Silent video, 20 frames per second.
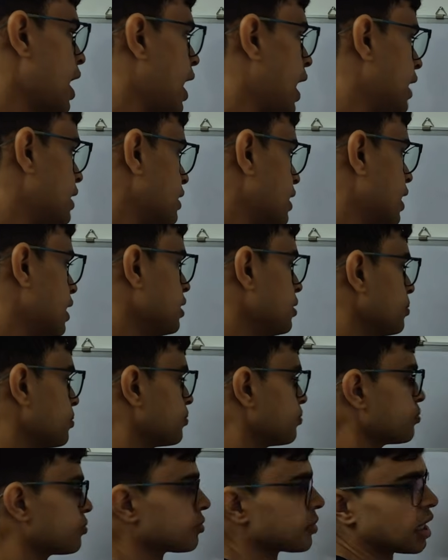and then
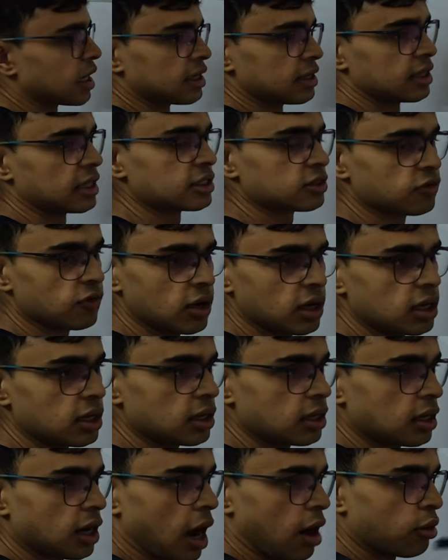this will
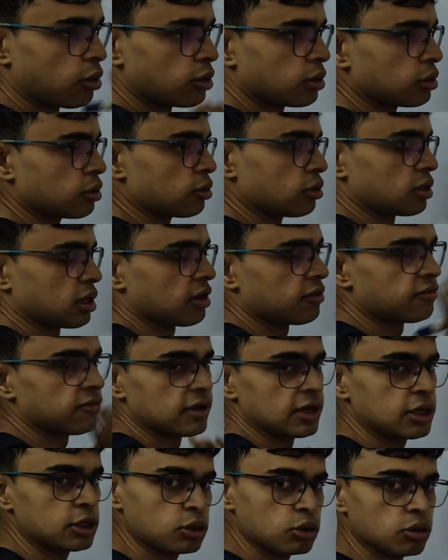count to
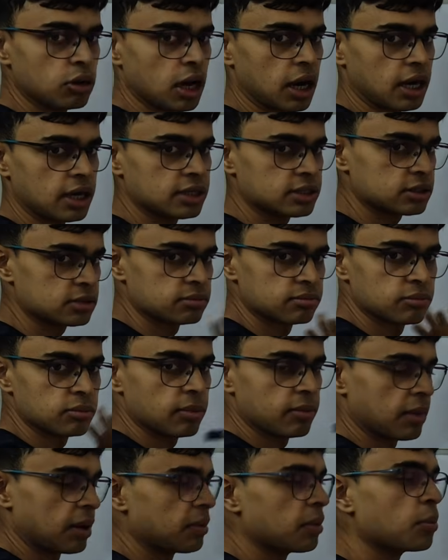roughly 2 hours,
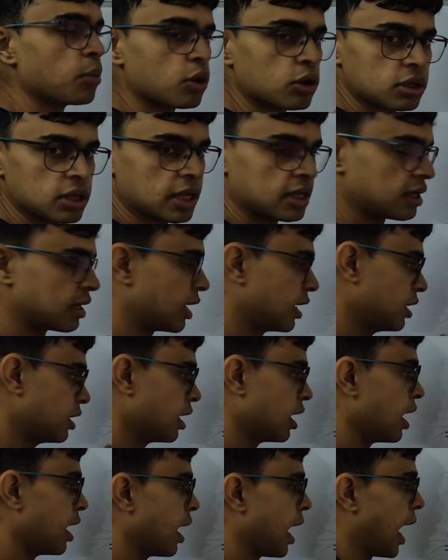maybe more than
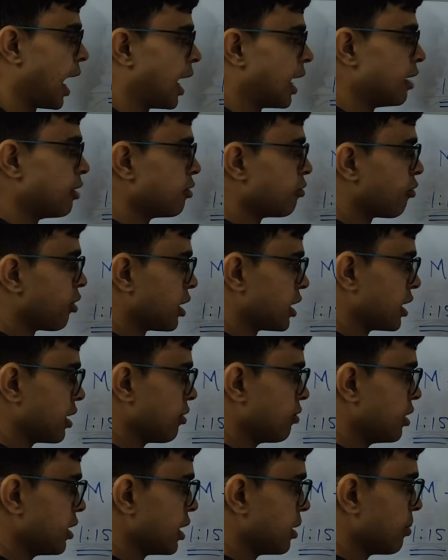that, and
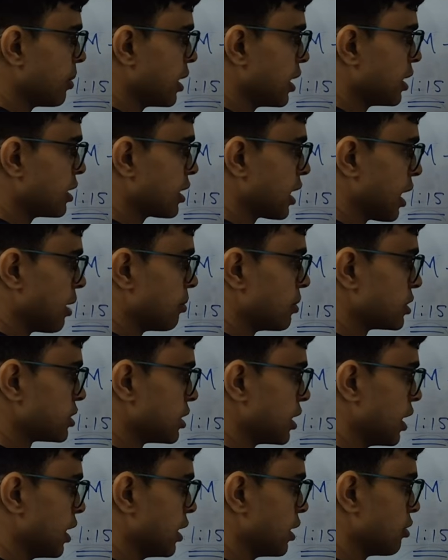whatever remaining time is
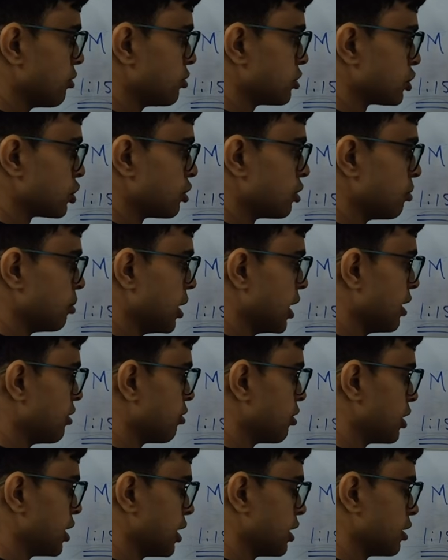there you should be
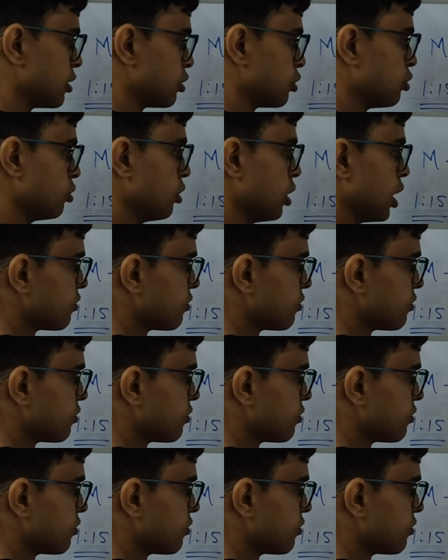devoting to